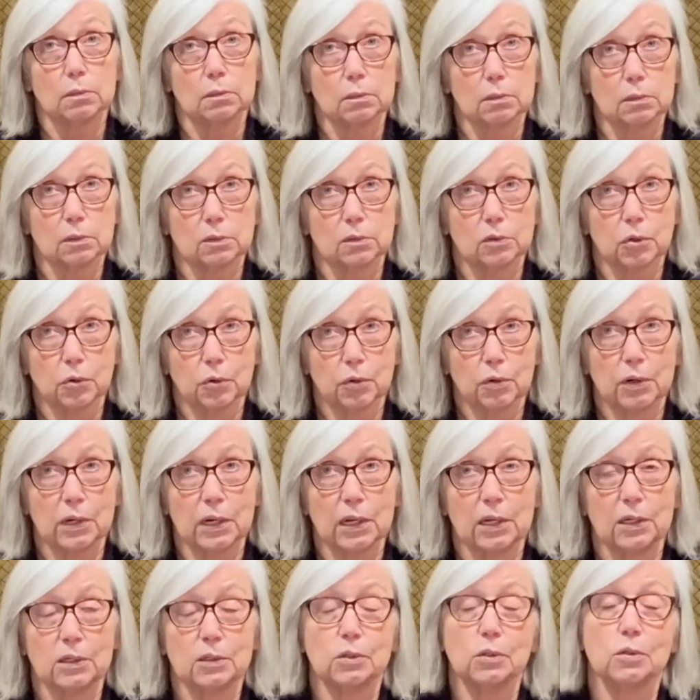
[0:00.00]
turned
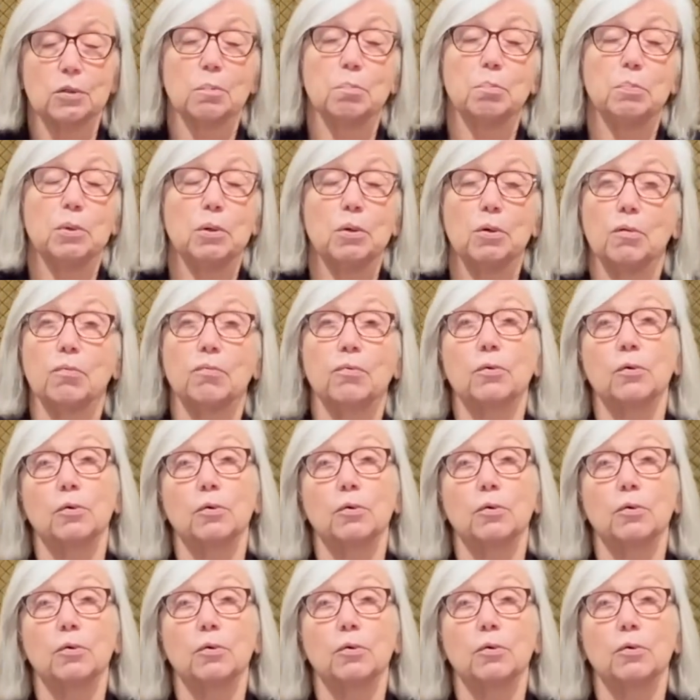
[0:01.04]
into the beautiful